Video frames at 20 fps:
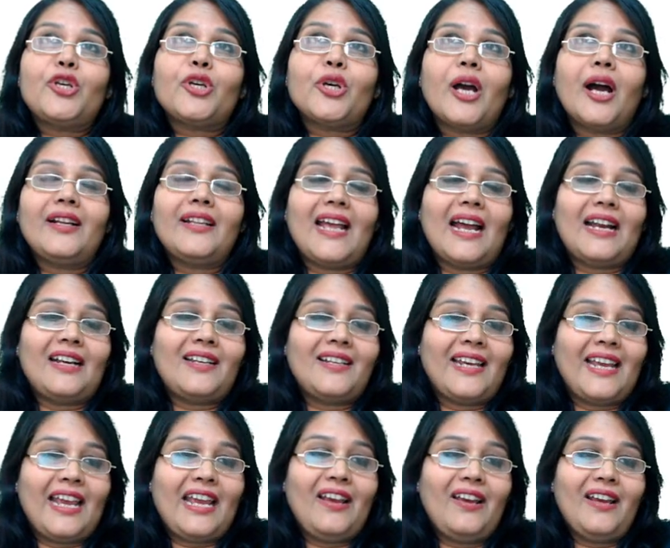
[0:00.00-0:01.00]
sure that
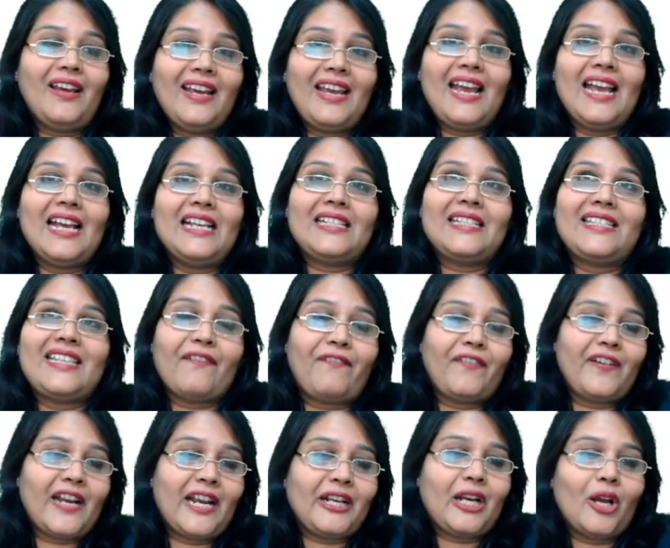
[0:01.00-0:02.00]
he is
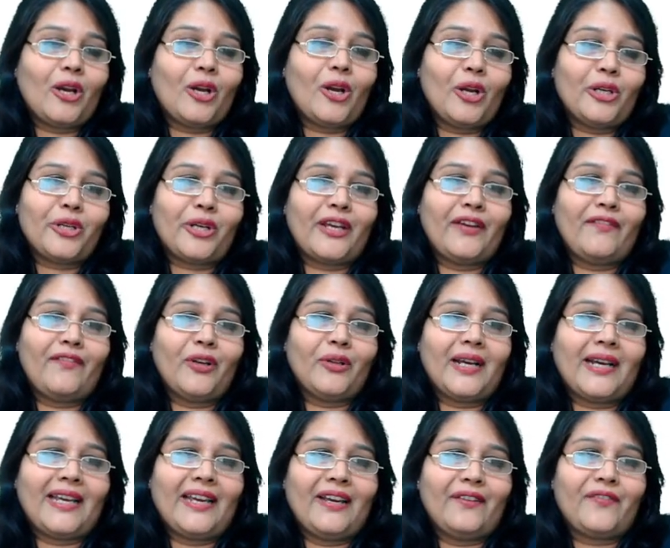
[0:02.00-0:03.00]
definitely going to give you
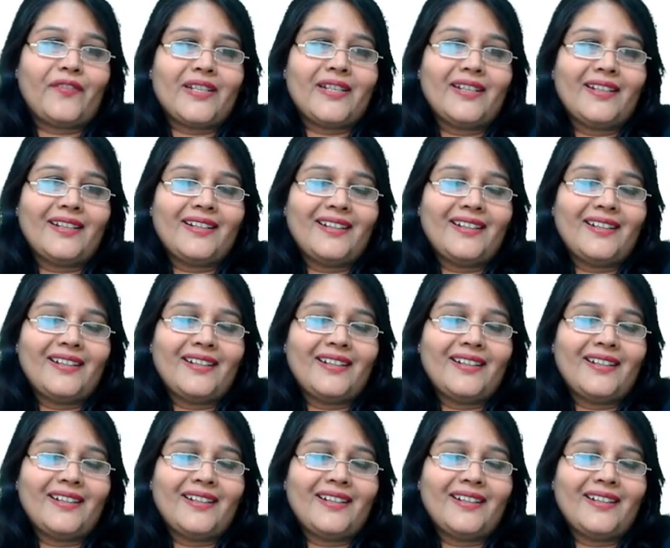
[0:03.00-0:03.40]
the gift.